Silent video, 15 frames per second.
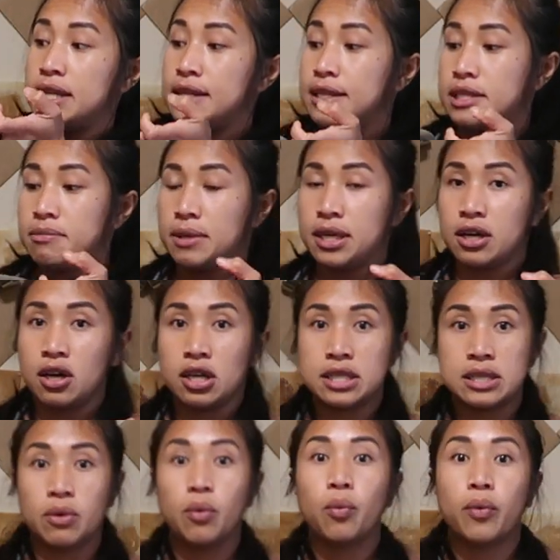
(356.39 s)
It is
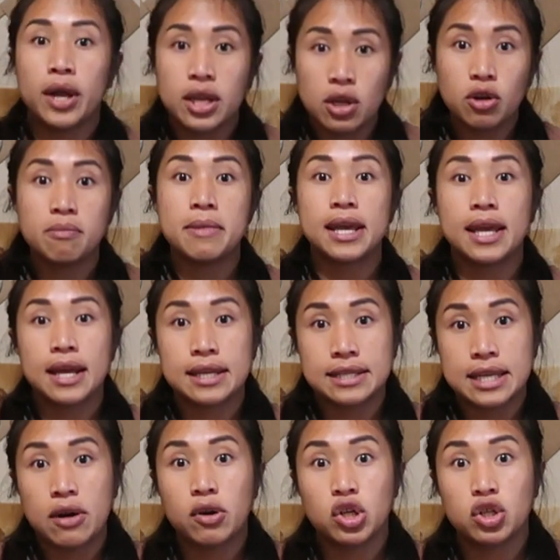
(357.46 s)
because when you're making a
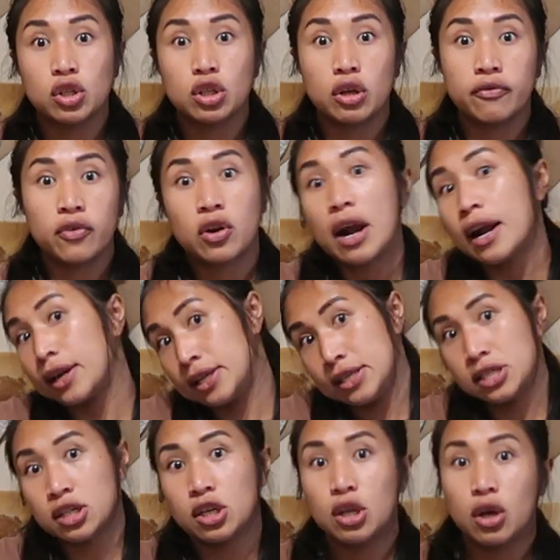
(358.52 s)
sourdough loaf or
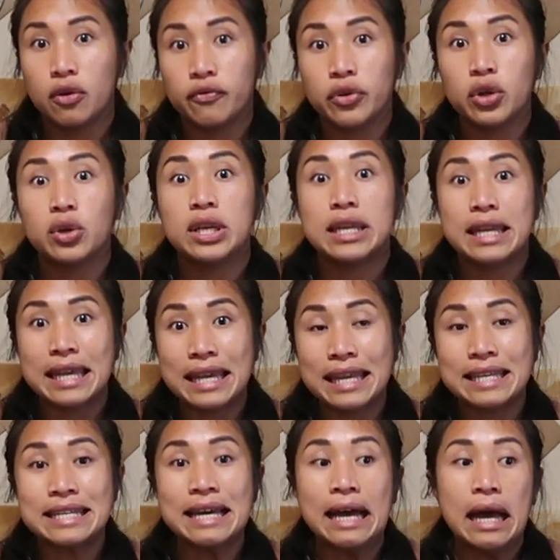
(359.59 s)
artisan loaf, you
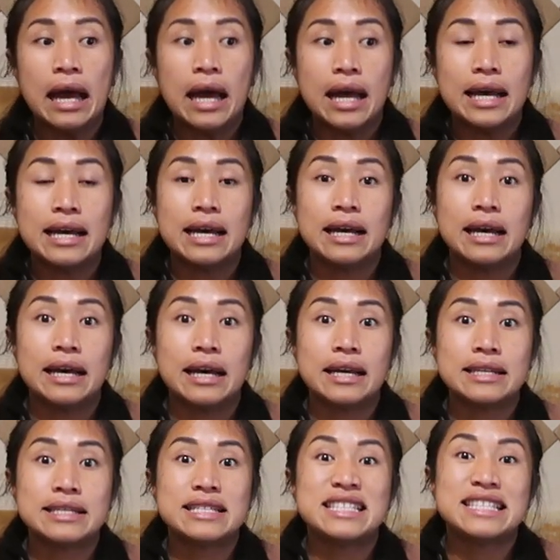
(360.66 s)
need
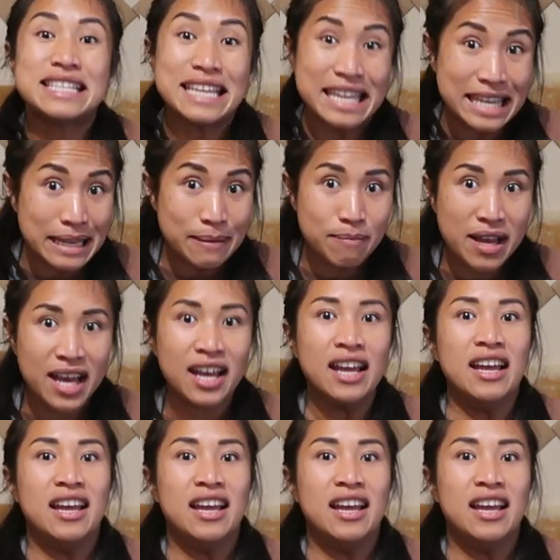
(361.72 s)
a steam